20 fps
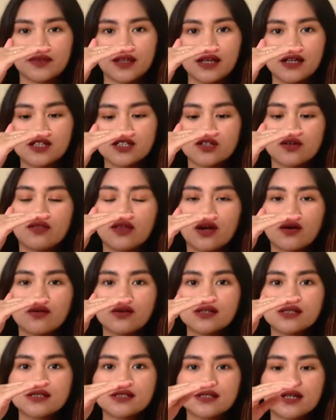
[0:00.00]
So
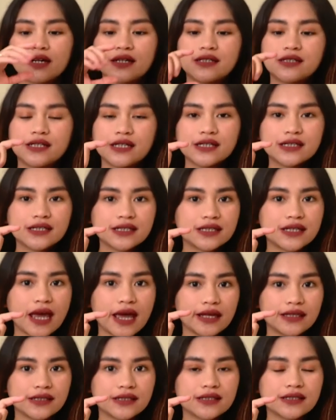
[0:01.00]
there is a
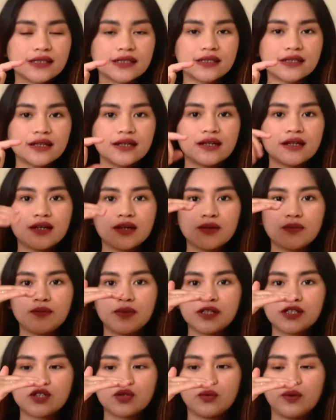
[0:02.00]
distance
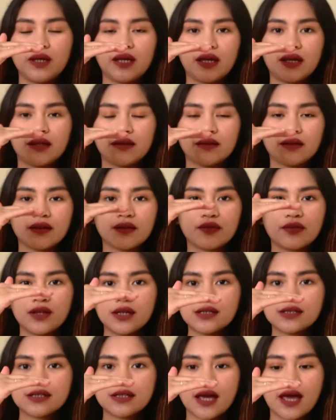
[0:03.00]
between
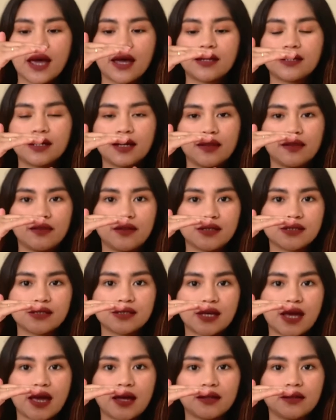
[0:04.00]
this hand and
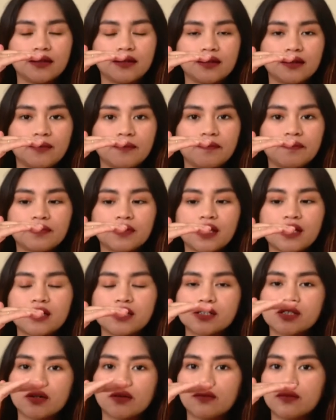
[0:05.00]
this hand.
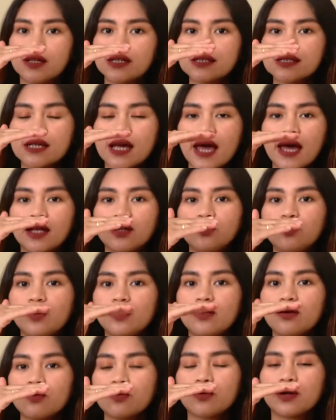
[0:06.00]
So this hand
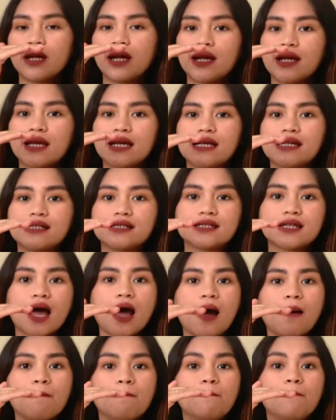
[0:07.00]
with a ring is
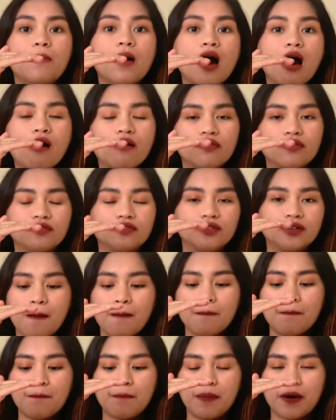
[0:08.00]
above,
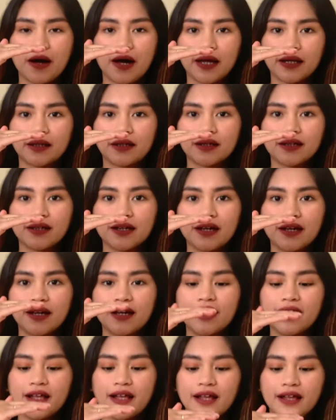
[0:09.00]
but
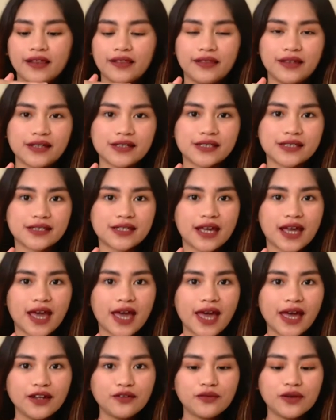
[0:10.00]
this
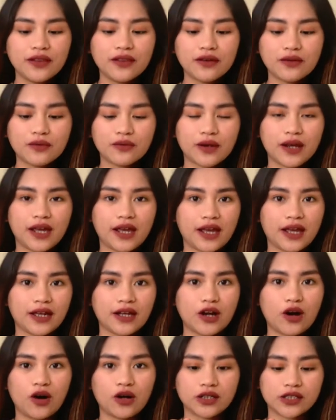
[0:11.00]
hand with a
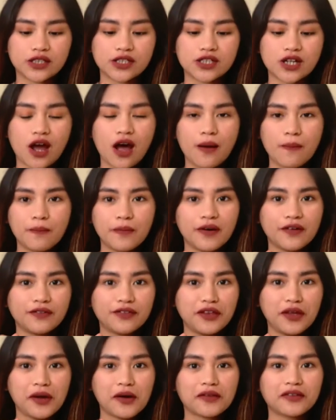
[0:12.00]
ring on top
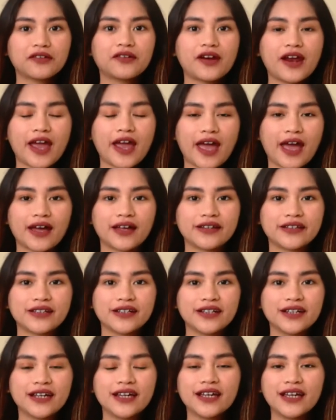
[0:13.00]
of the other hand
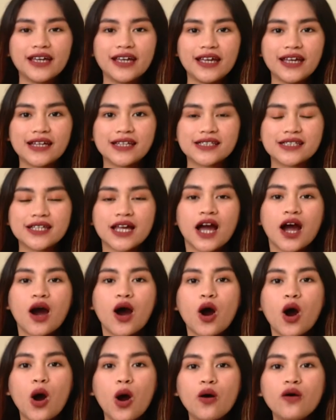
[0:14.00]
is
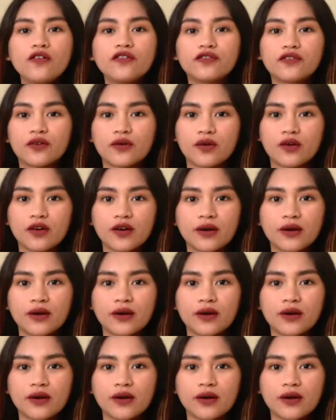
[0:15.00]
over.